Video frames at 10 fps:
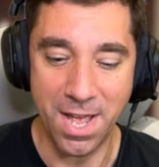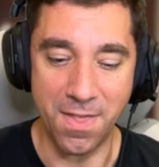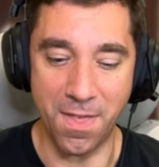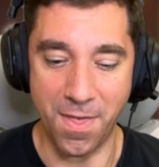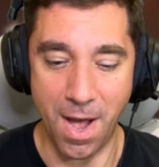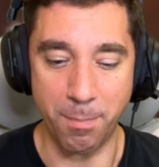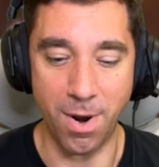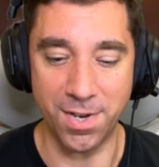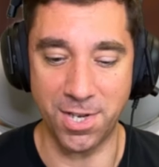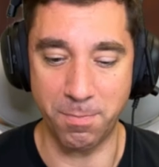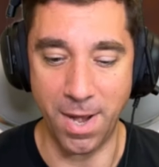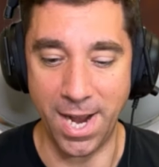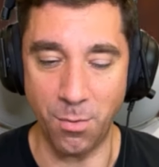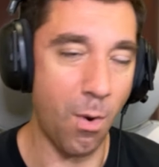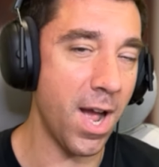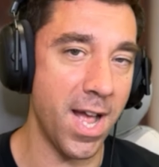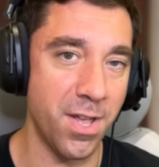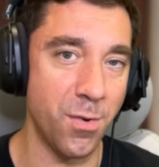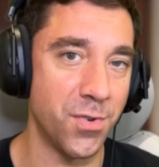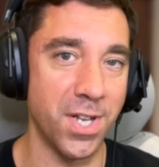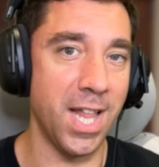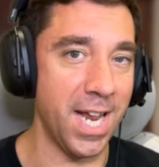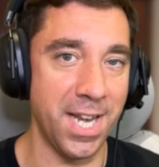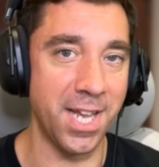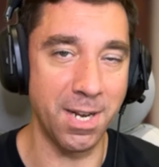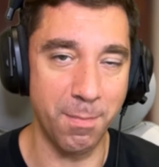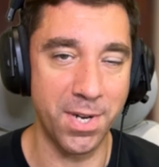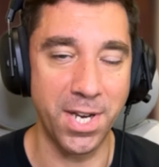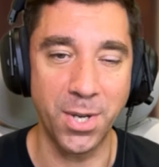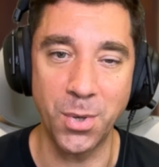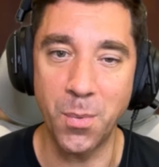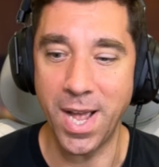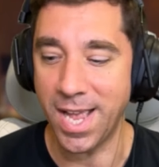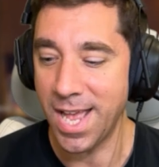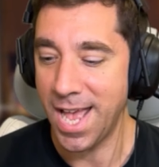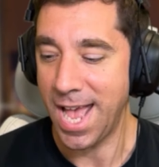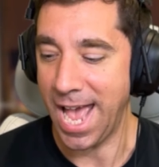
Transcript: the thought process behind why I used a lightning in a particular way.